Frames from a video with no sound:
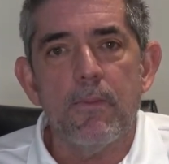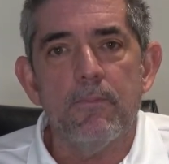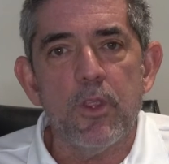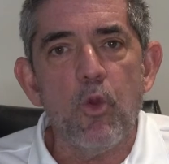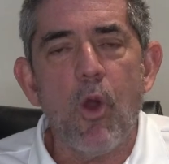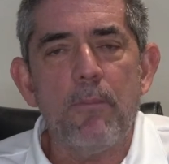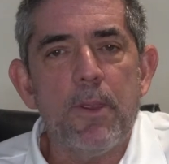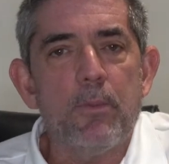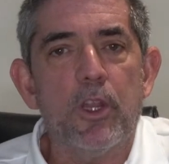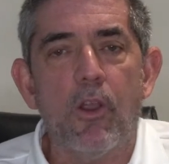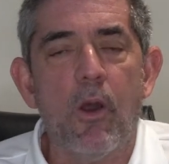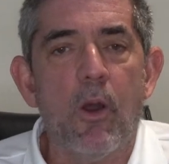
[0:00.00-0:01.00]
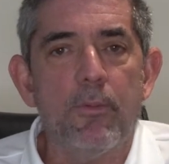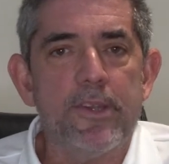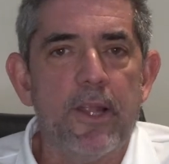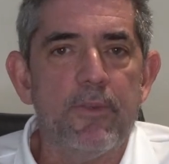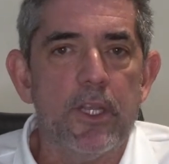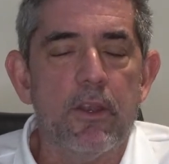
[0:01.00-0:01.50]
You want people to go home
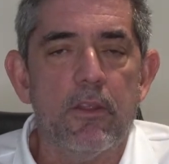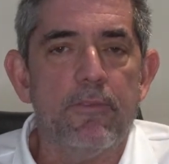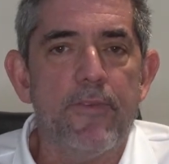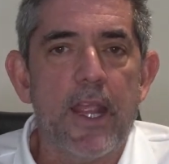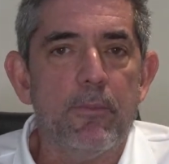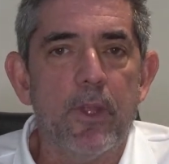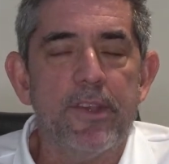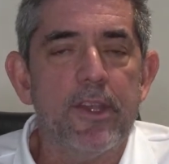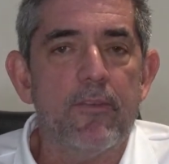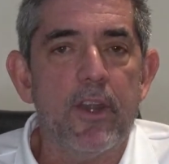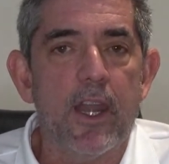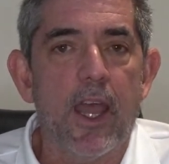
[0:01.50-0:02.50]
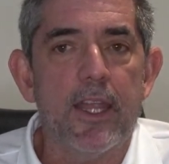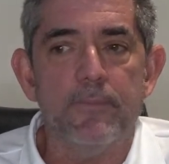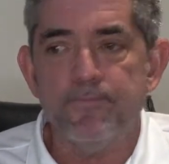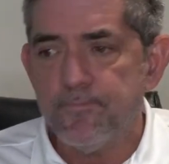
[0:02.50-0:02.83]
safely to their families every night.